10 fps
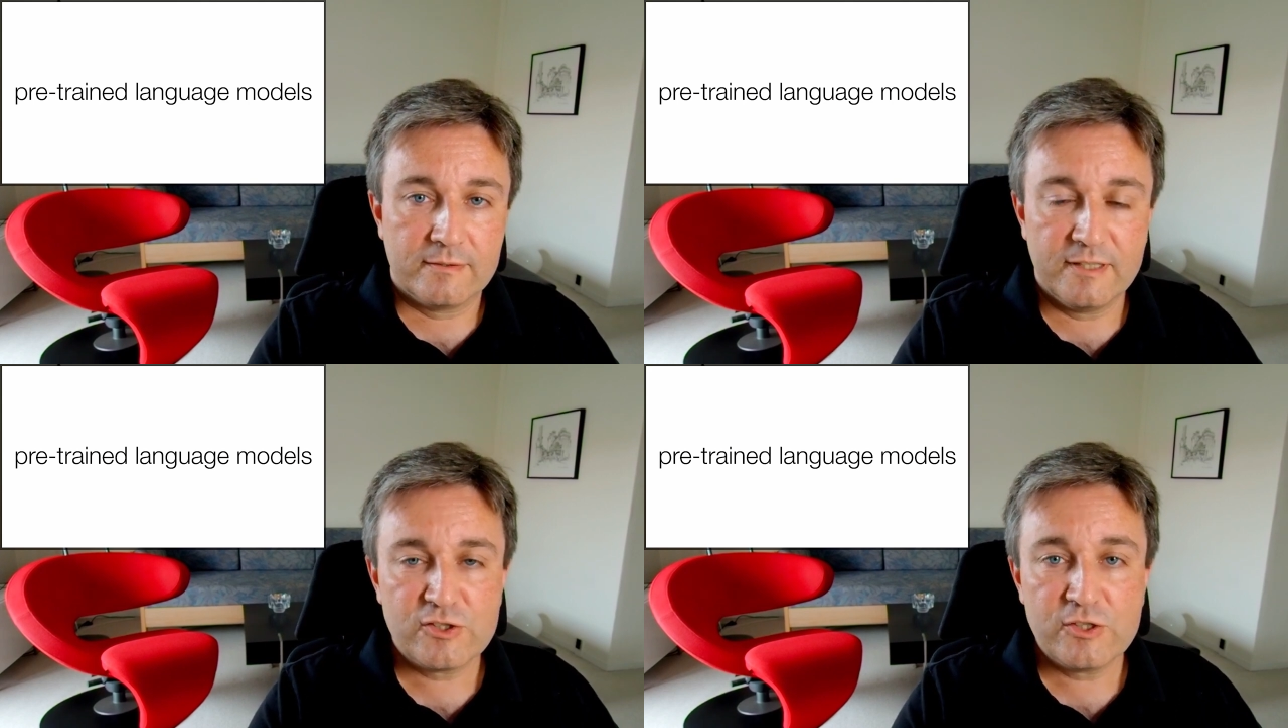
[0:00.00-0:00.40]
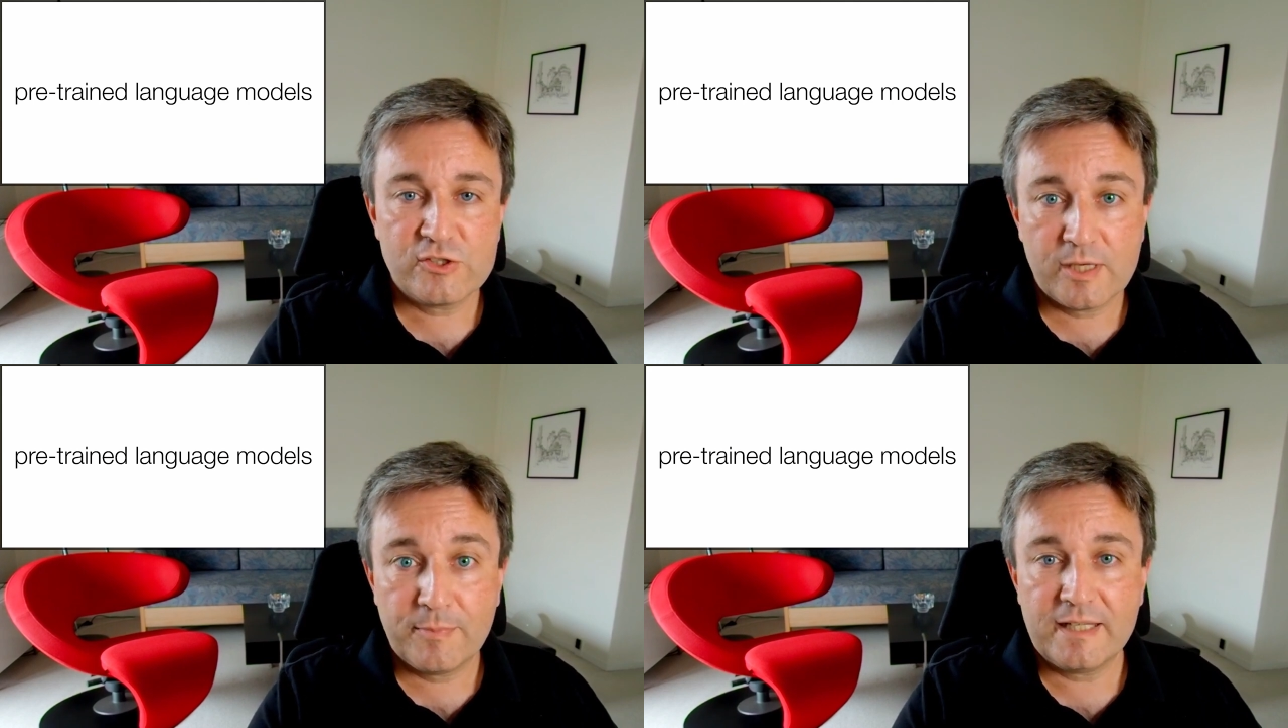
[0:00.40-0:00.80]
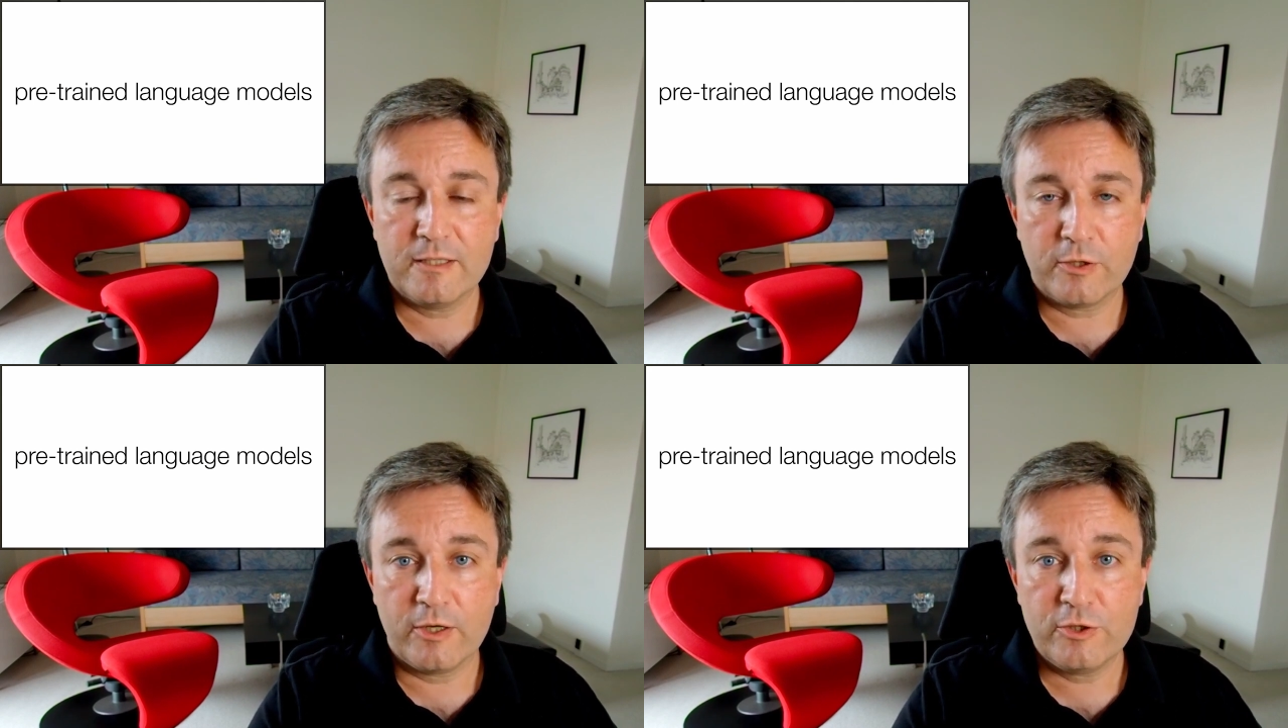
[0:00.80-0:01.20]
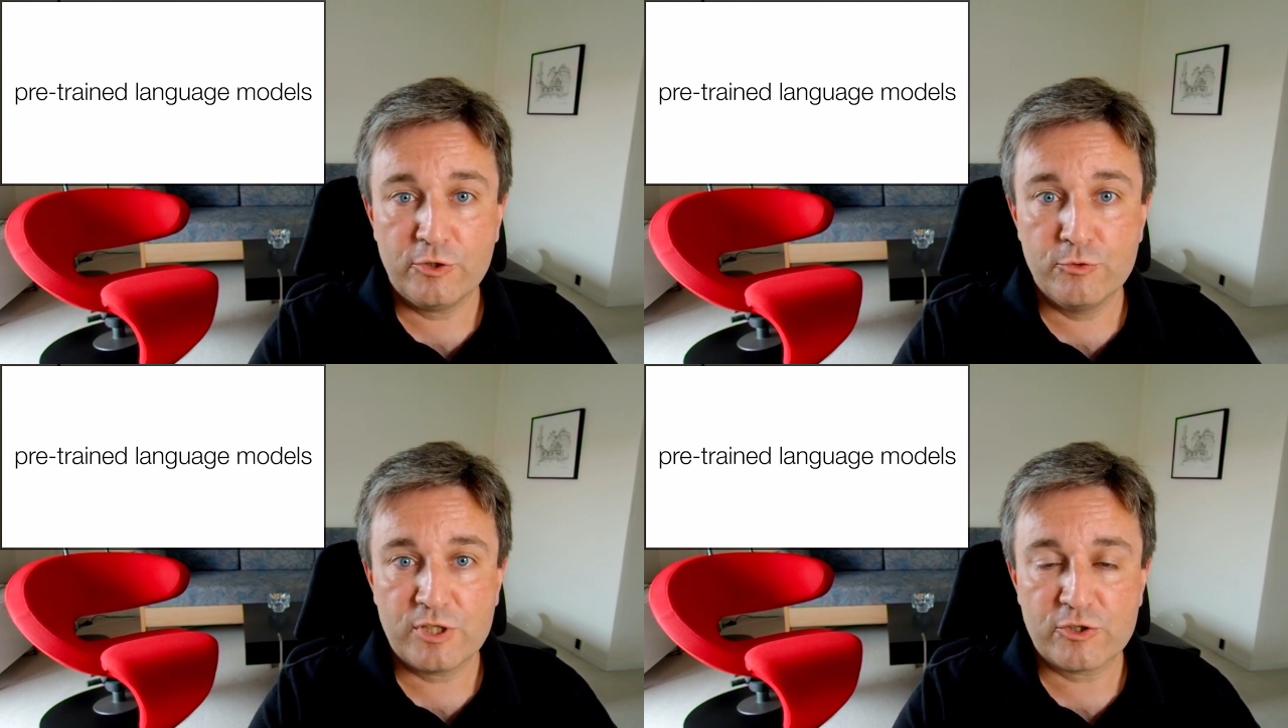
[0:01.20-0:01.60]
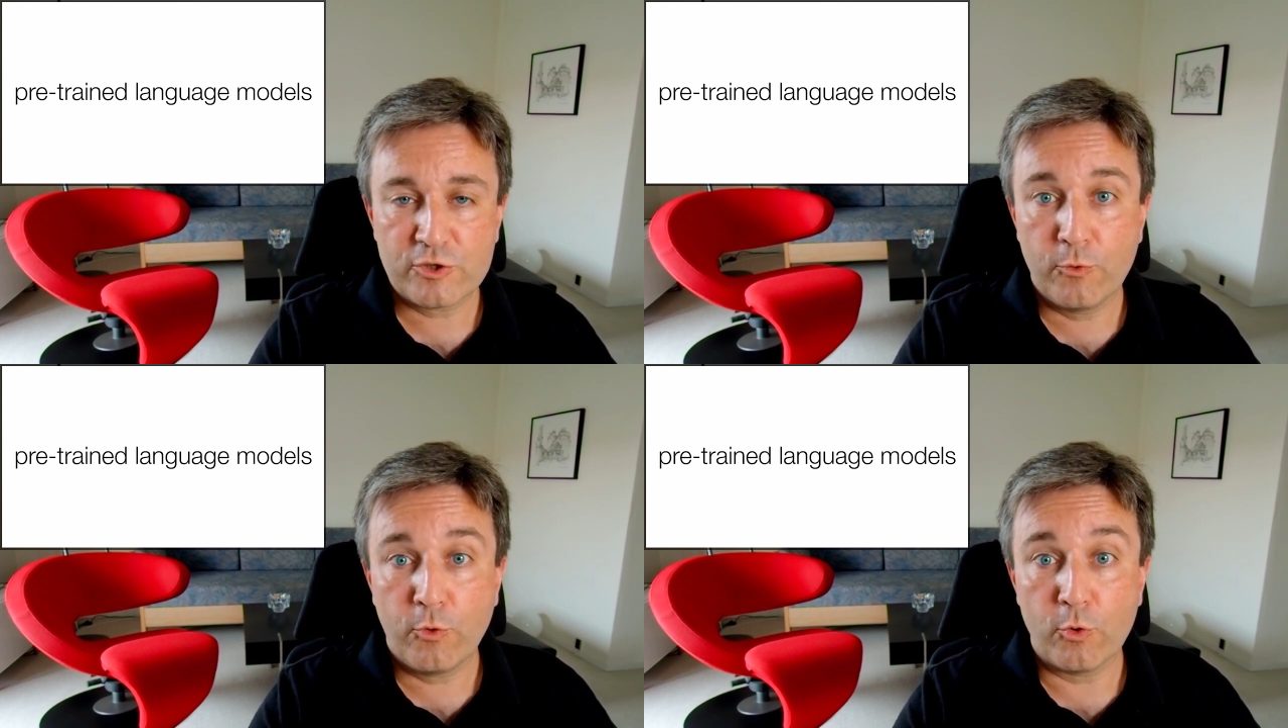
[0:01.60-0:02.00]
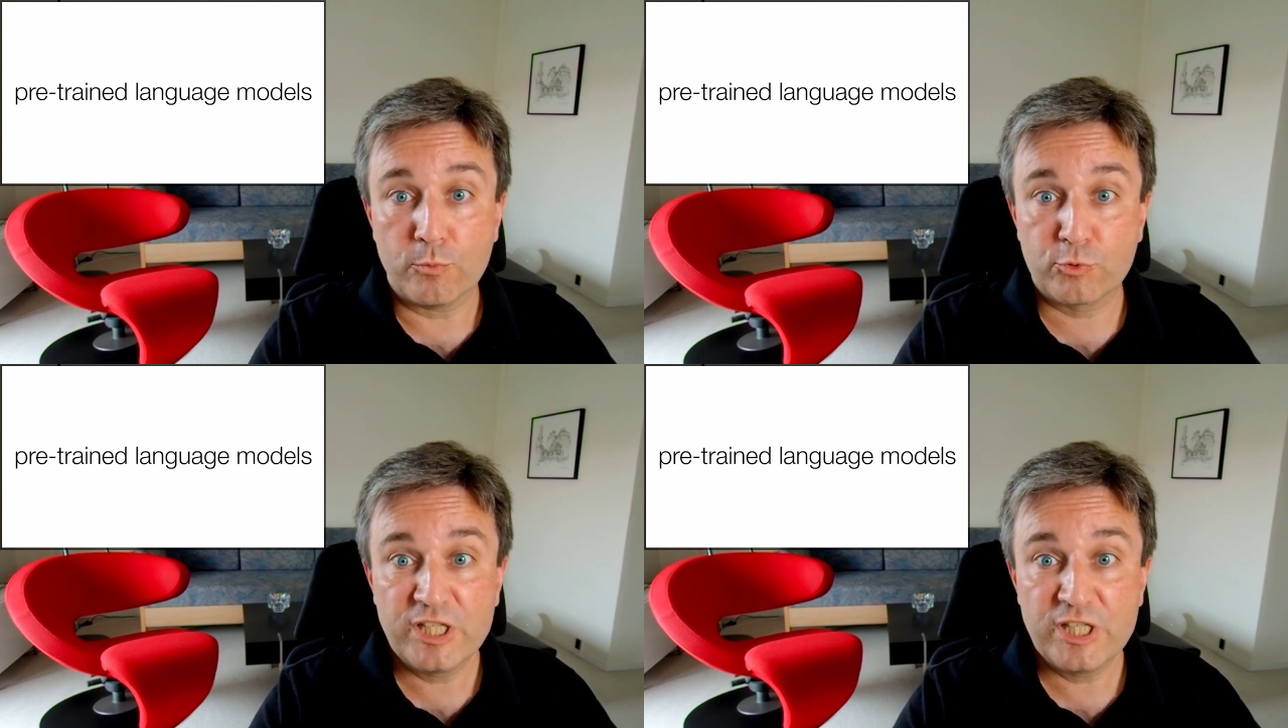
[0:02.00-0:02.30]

This is typically done using so-called